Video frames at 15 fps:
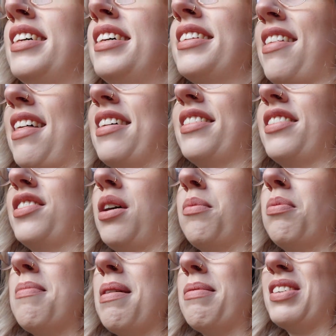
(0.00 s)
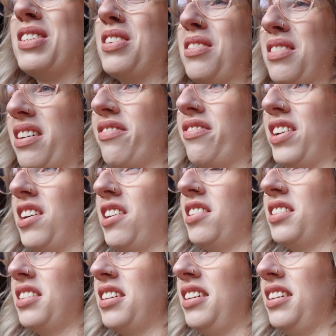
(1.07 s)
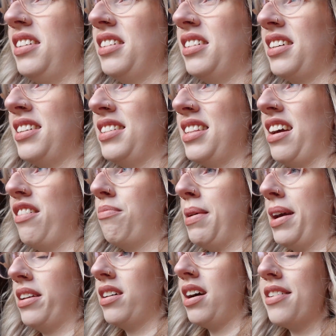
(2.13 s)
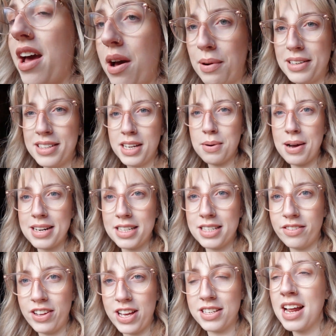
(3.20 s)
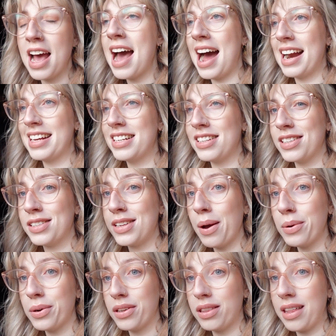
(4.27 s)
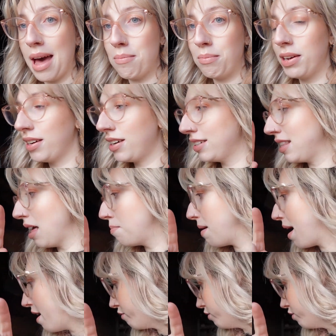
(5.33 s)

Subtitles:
so that's a job. Maybe I should do that first, because they've been... No, I'll tell you what I need to first. I need to soak them, because they're bare